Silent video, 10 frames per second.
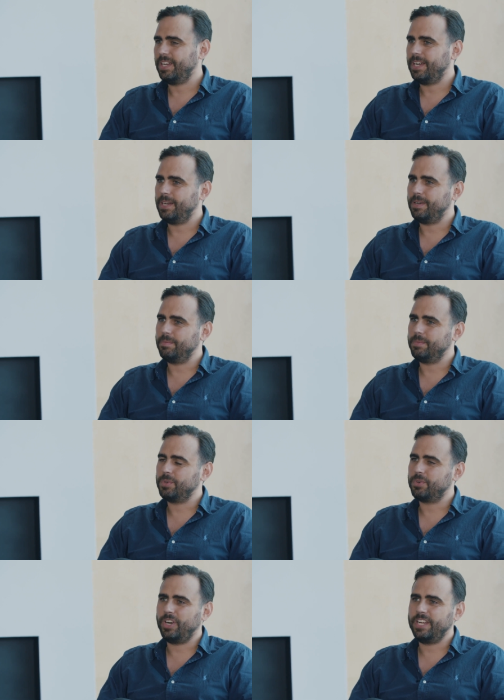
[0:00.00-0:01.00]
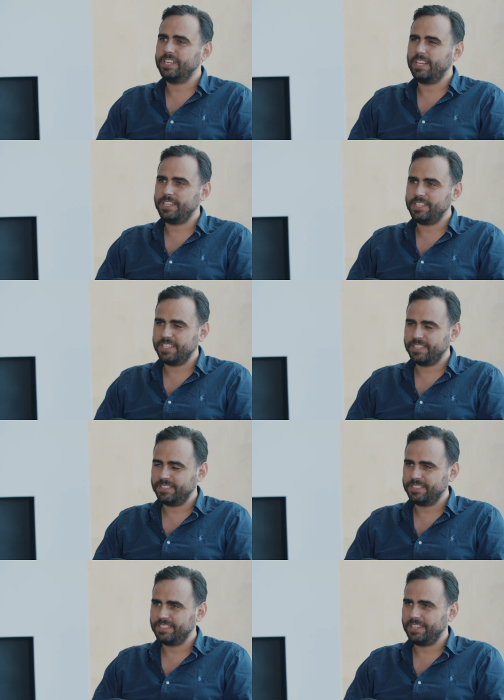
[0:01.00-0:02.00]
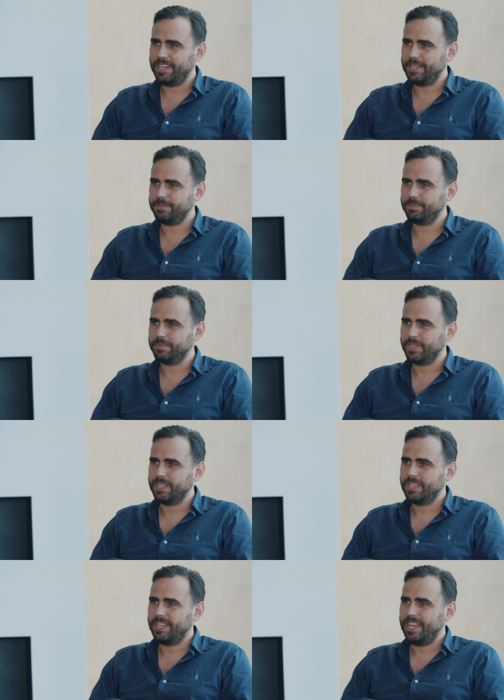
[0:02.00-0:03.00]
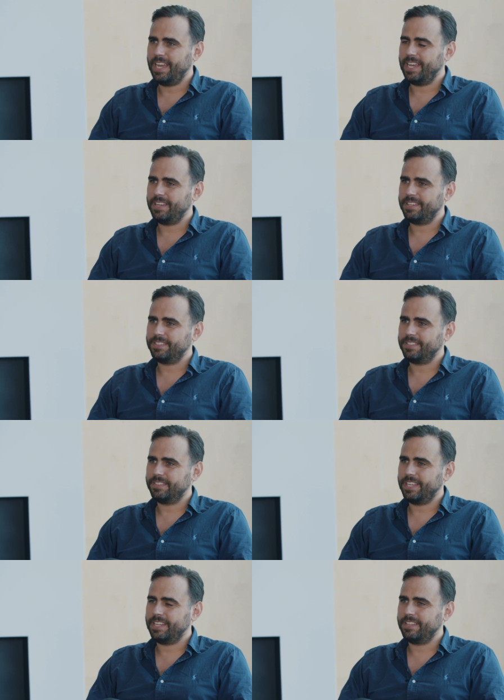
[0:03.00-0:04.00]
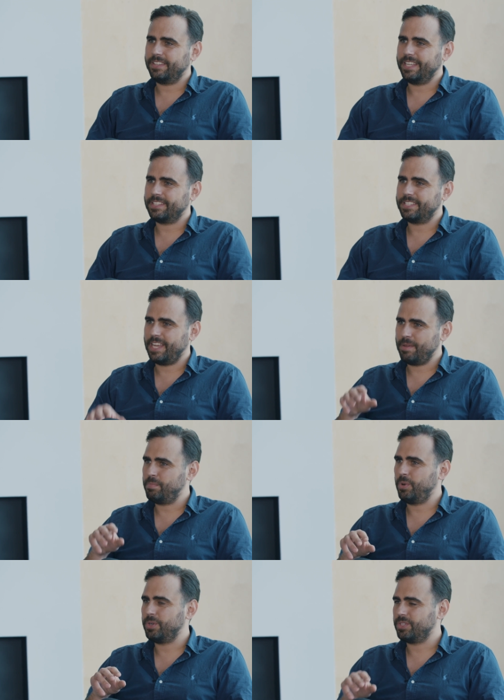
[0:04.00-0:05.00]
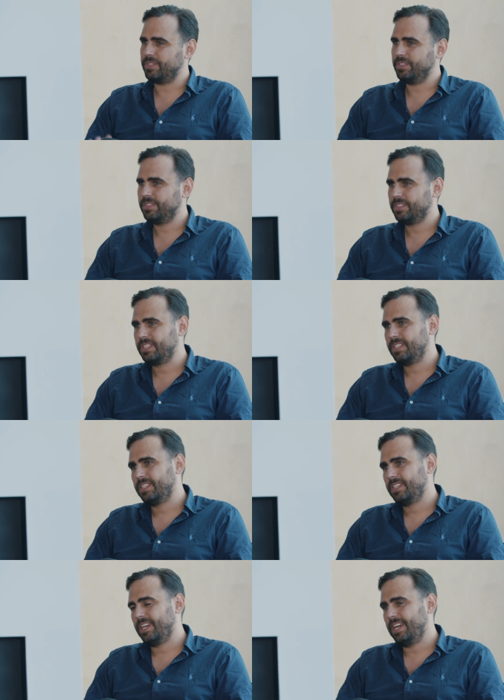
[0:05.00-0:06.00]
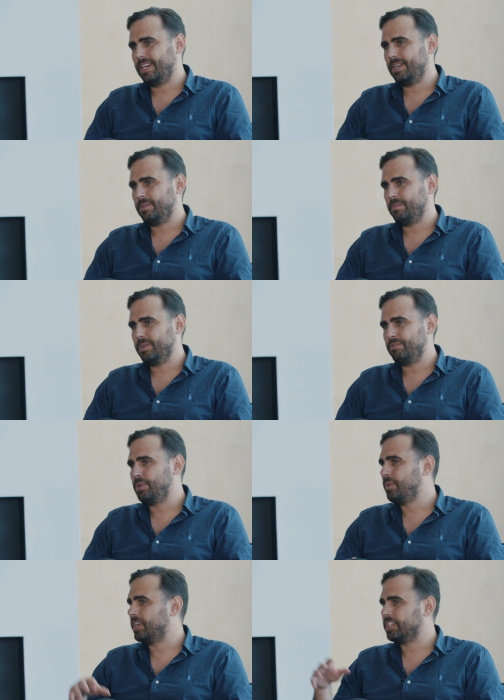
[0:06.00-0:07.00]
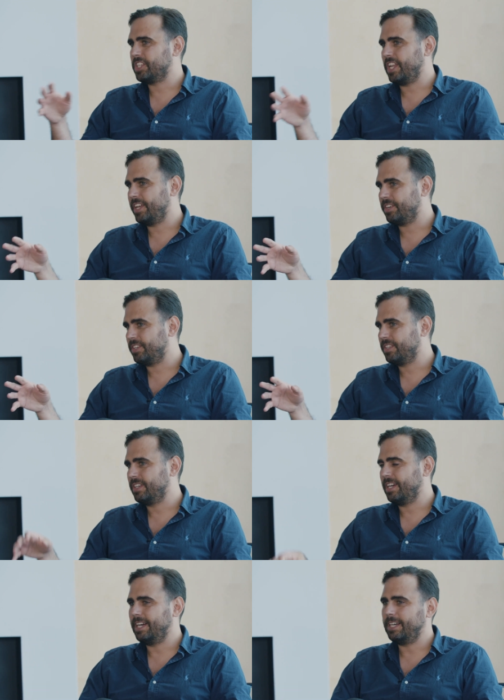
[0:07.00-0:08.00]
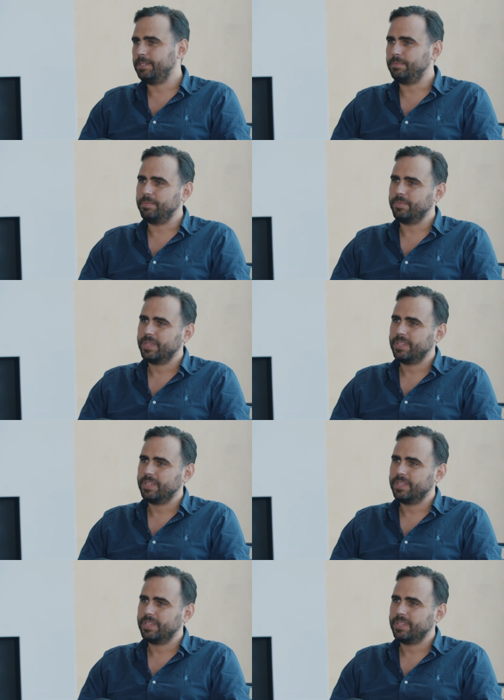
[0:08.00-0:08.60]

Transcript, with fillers: Um, you create an idea. Um, and then that same person, um, a few years later, um,